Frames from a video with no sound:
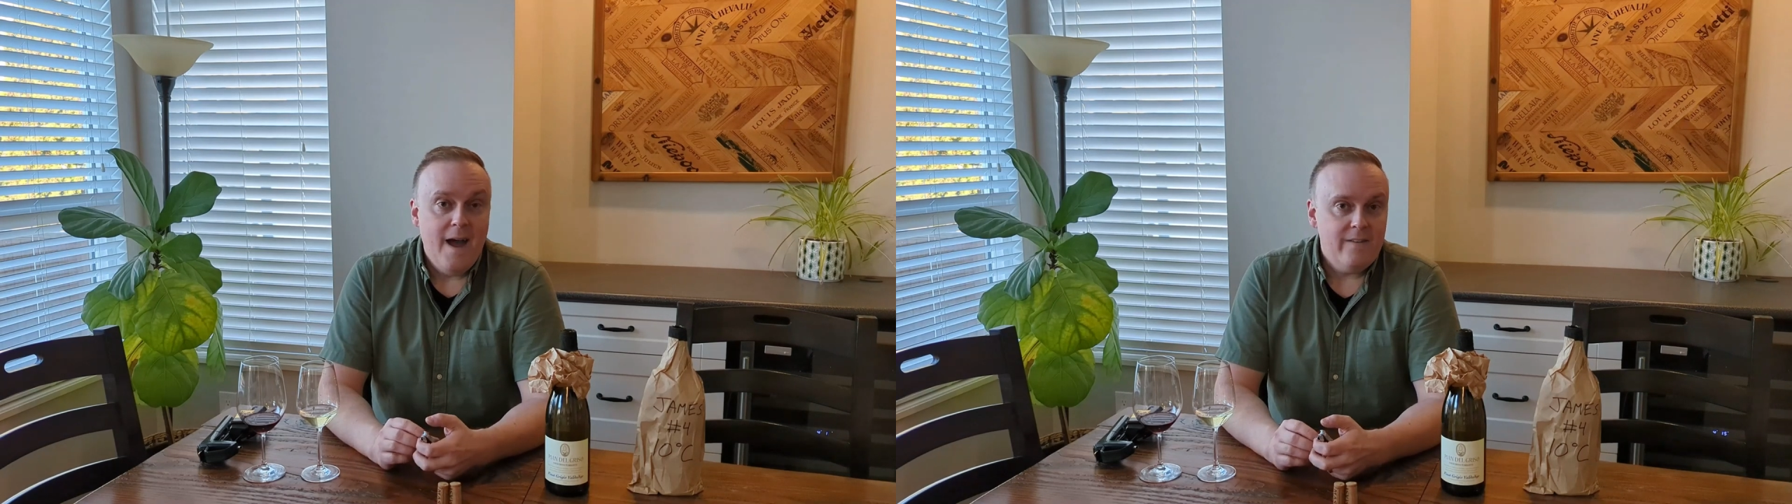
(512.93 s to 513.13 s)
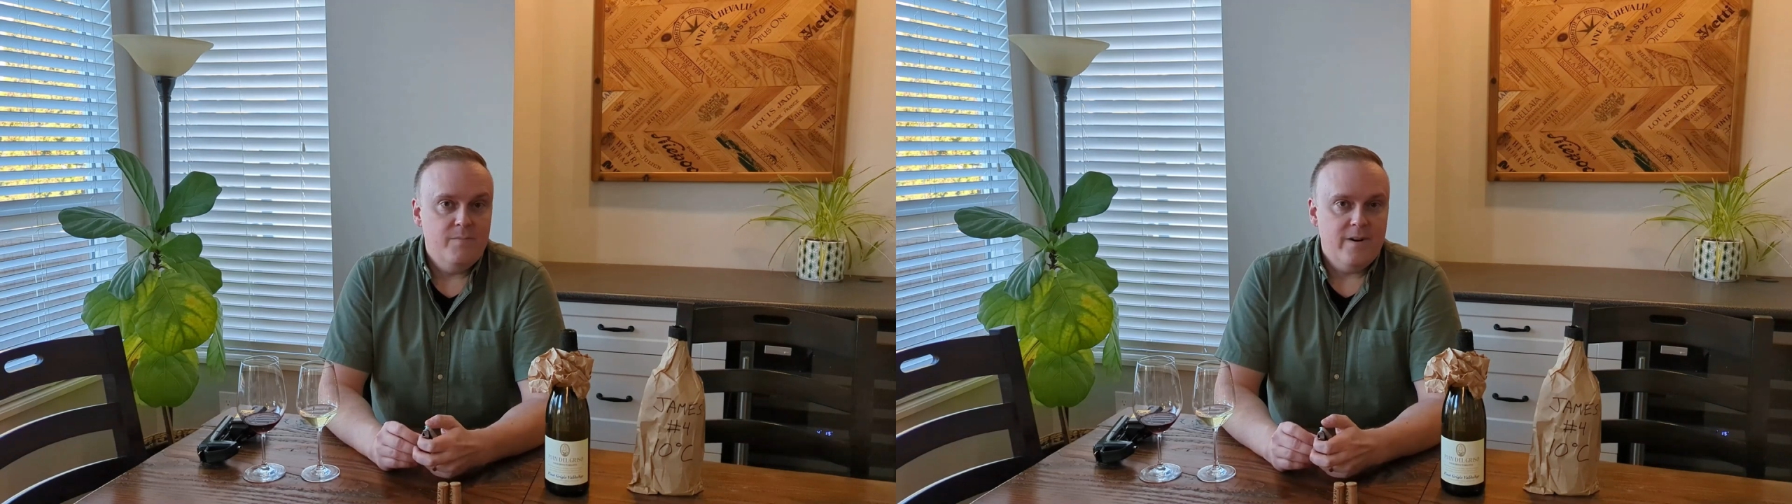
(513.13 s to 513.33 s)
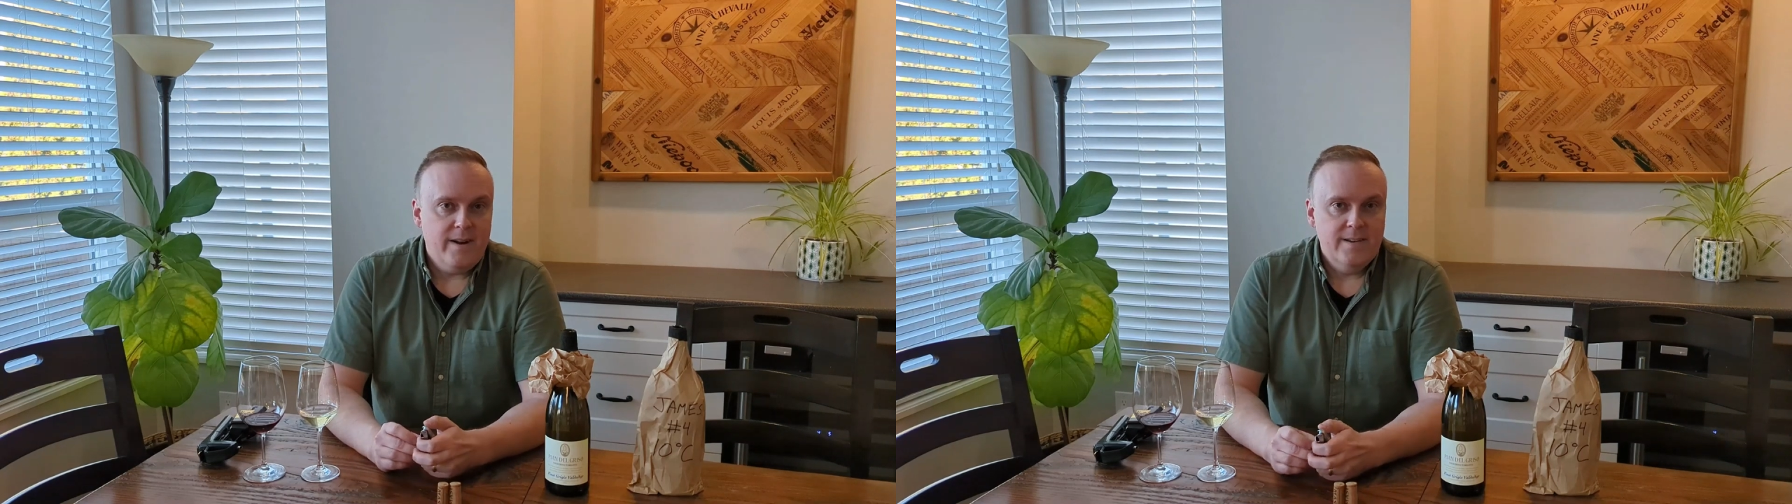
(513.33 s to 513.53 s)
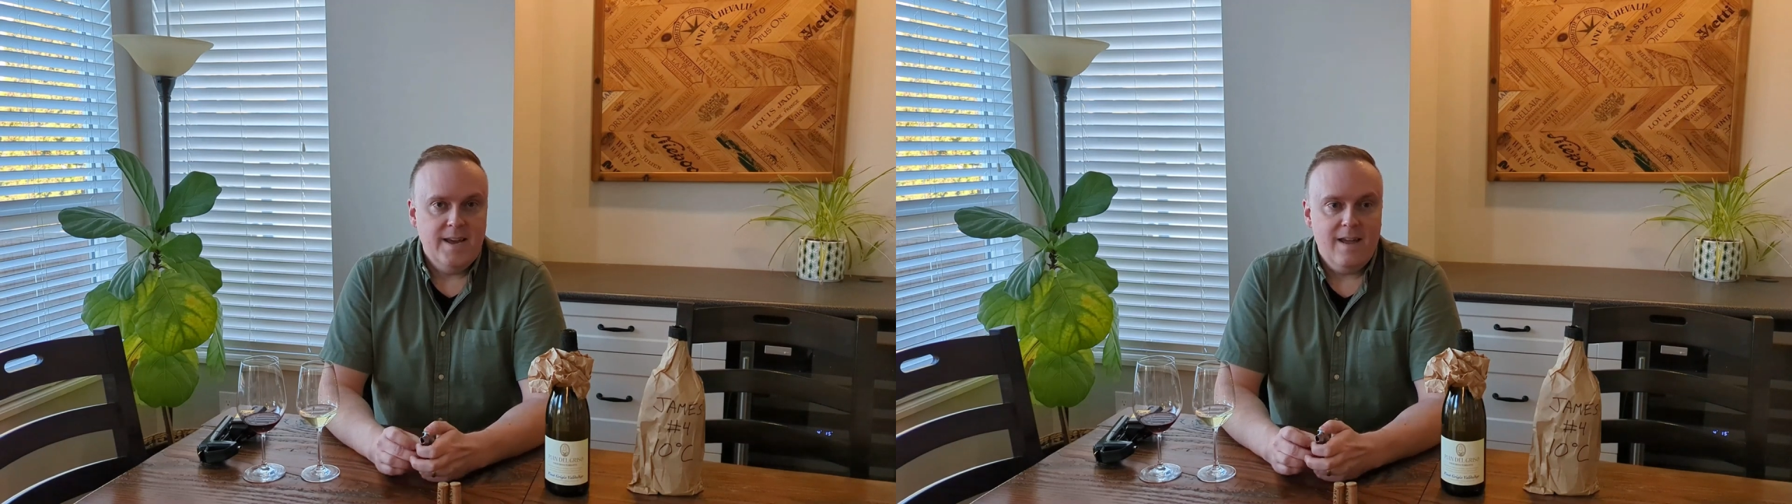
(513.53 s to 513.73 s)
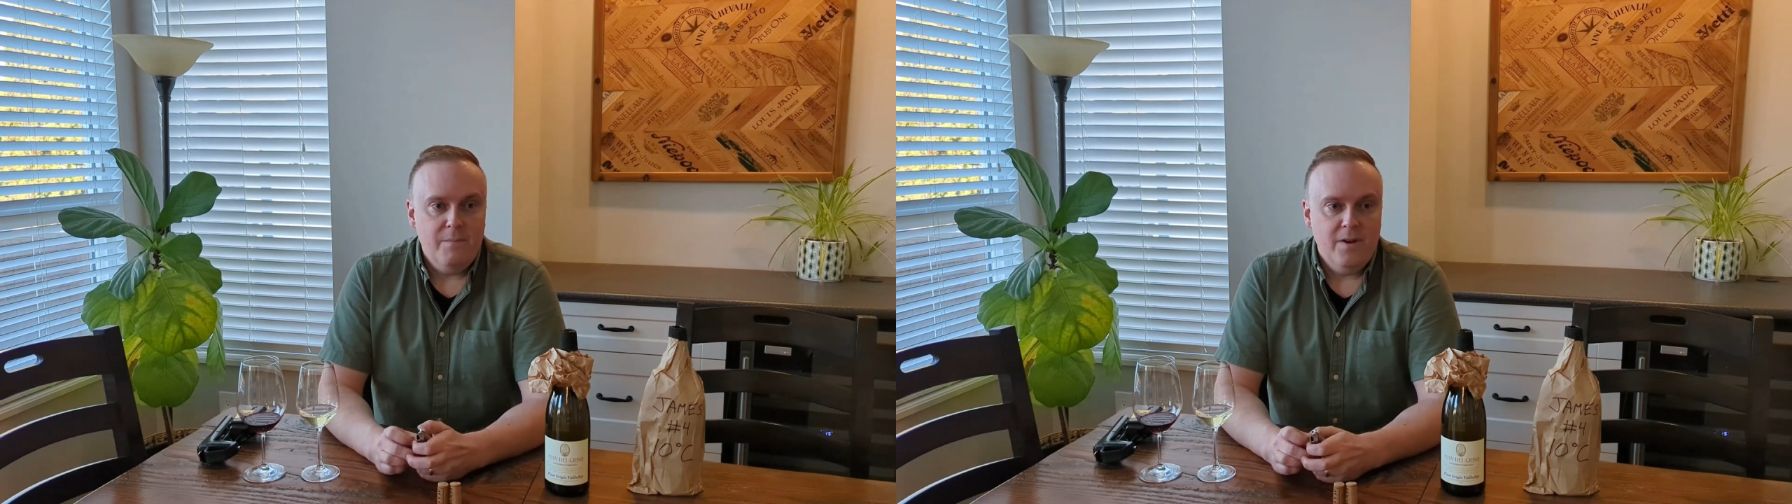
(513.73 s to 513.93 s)
market Italian
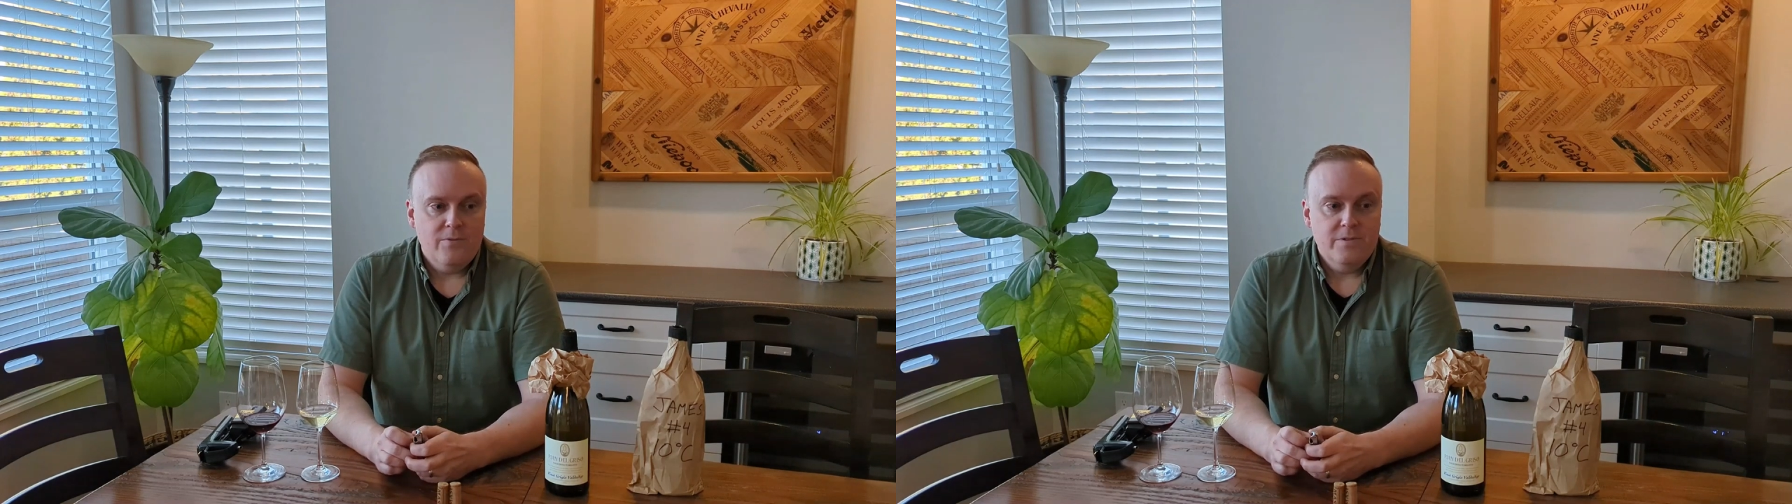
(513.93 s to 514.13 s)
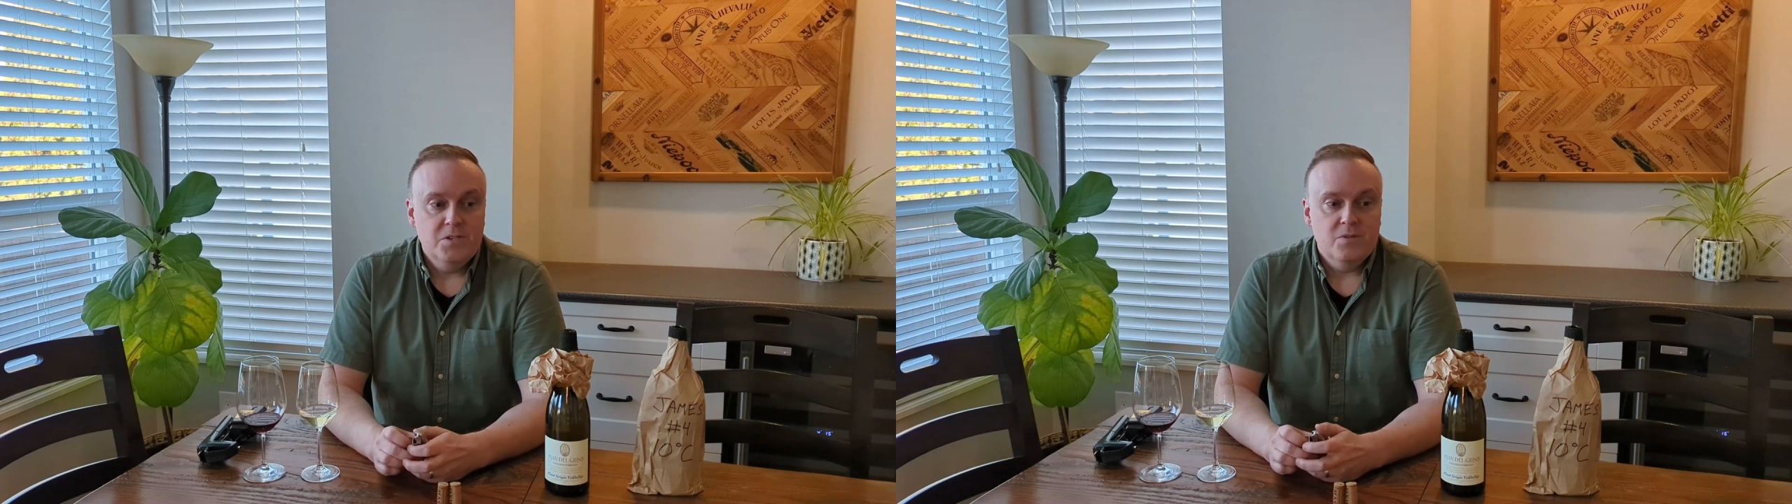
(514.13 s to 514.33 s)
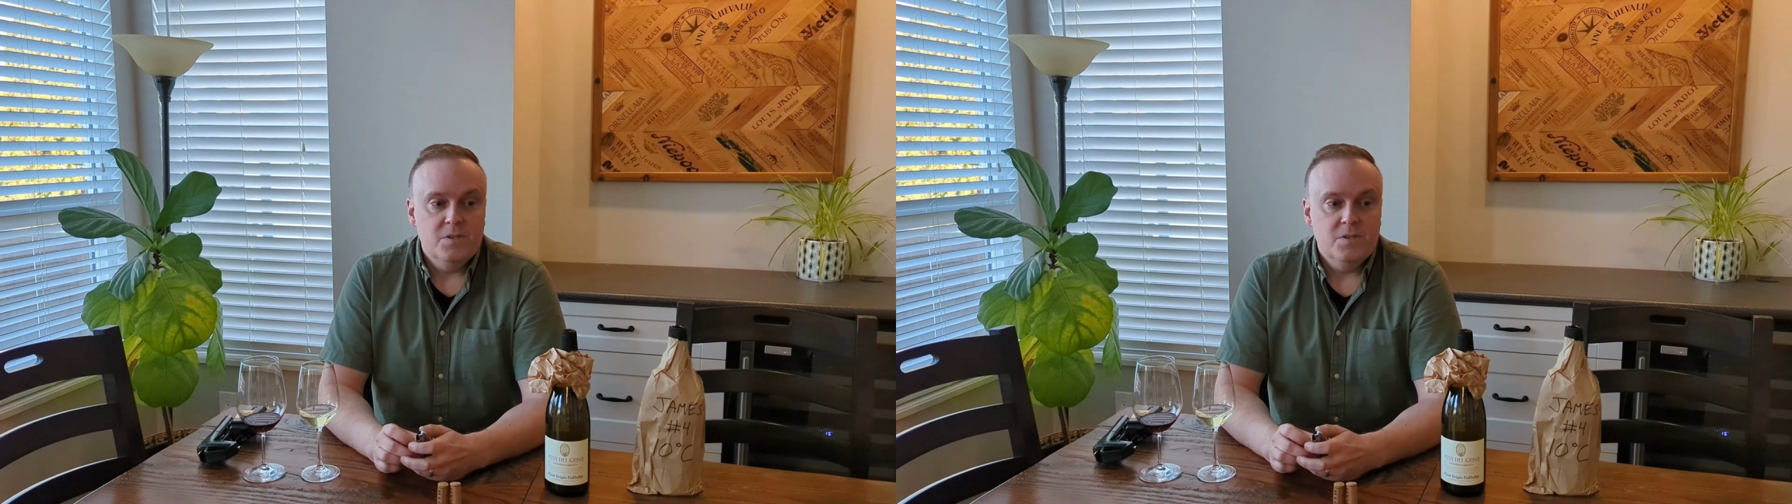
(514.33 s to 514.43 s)
Pinot Grigios,